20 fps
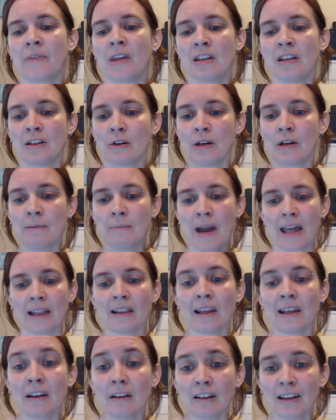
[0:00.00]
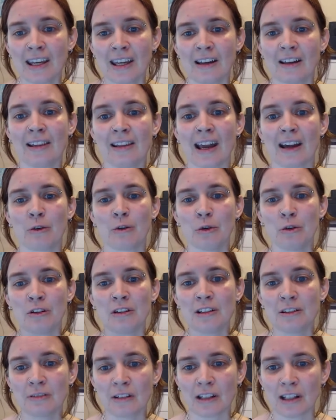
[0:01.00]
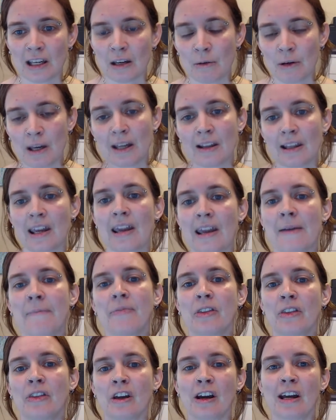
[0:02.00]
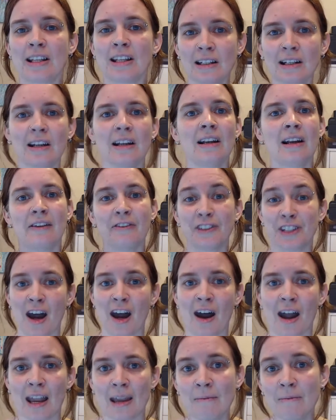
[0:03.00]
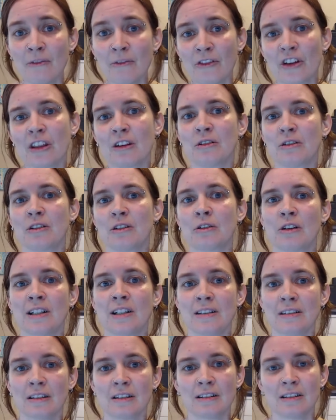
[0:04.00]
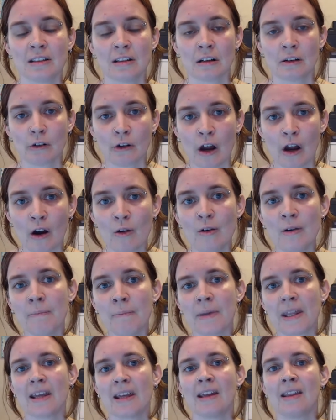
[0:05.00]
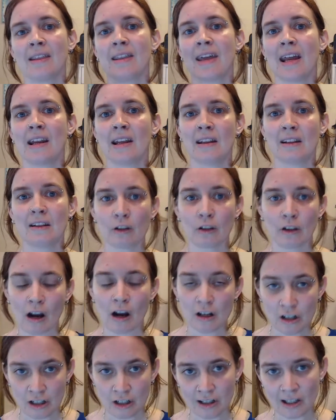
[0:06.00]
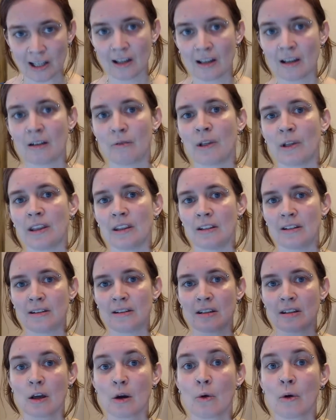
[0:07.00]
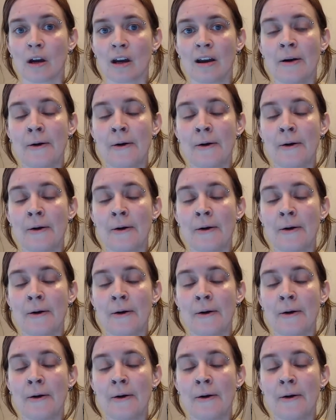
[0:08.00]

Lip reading: So in my little kiln that cools really quickly, there isn't enough time for those crystals to grow. And then in the larger kiln with the slower,